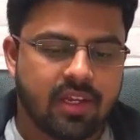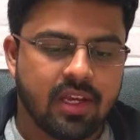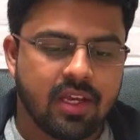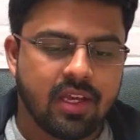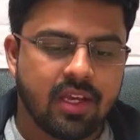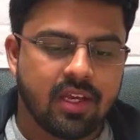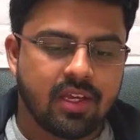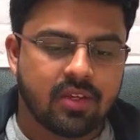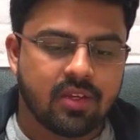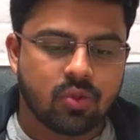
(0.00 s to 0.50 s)

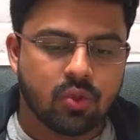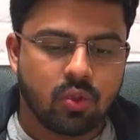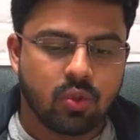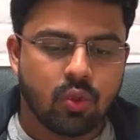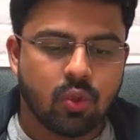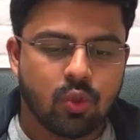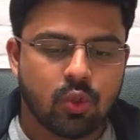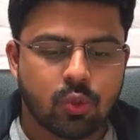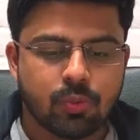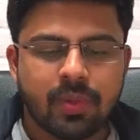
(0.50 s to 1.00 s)
So
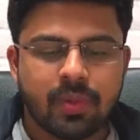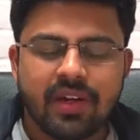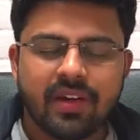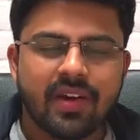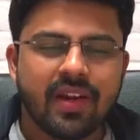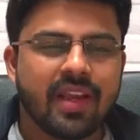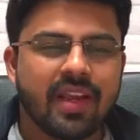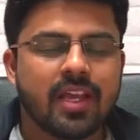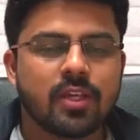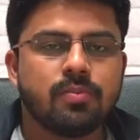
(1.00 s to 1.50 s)
speed
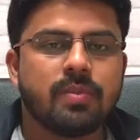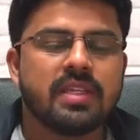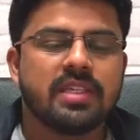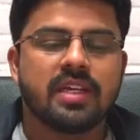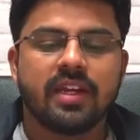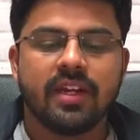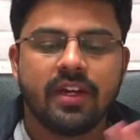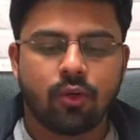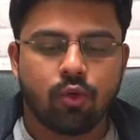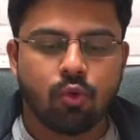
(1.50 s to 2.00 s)
reading has
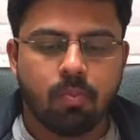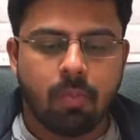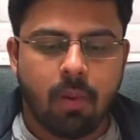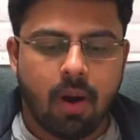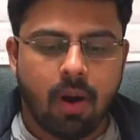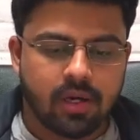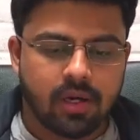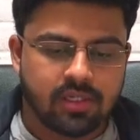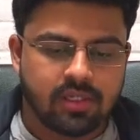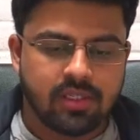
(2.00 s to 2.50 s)
basically two
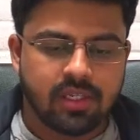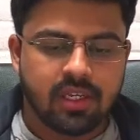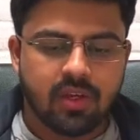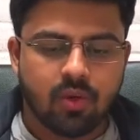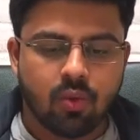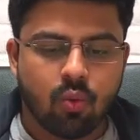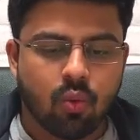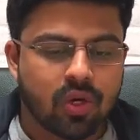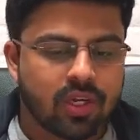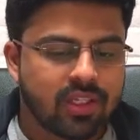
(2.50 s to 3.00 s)
parts.
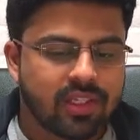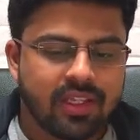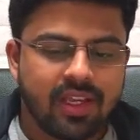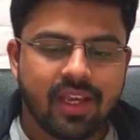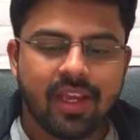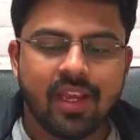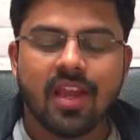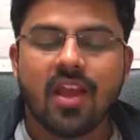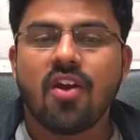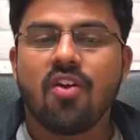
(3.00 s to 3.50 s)
What are they?
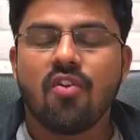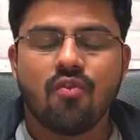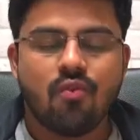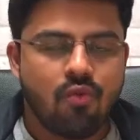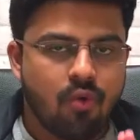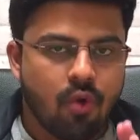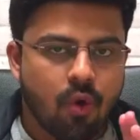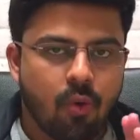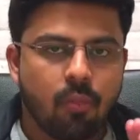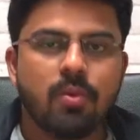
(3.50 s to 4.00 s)

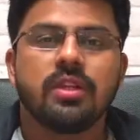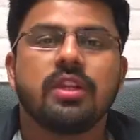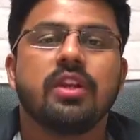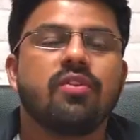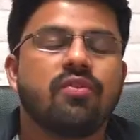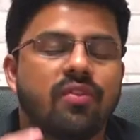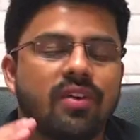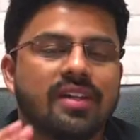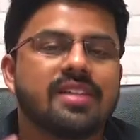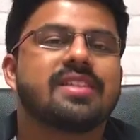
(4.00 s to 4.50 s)
Obviously,
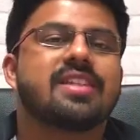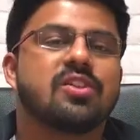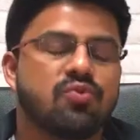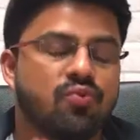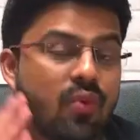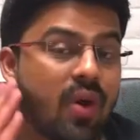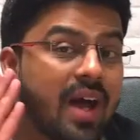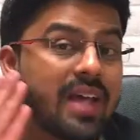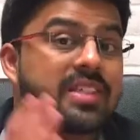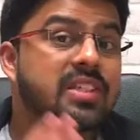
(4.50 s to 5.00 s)
first is
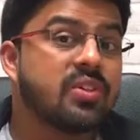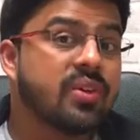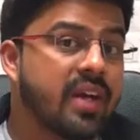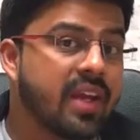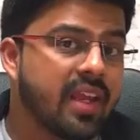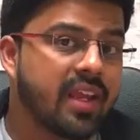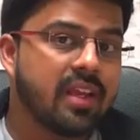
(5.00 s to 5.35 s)
fast reading.